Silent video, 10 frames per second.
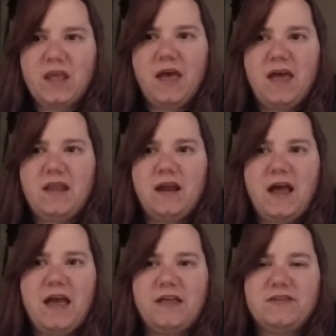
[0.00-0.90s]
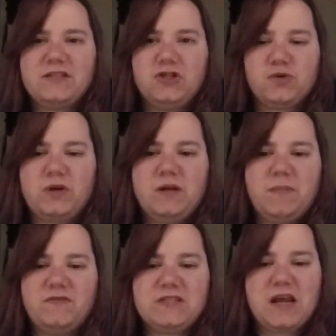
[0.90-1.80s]
And I had this
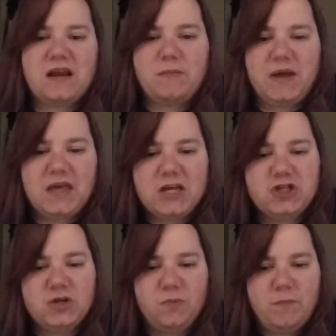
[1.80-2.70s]
dream of standing in my kitchen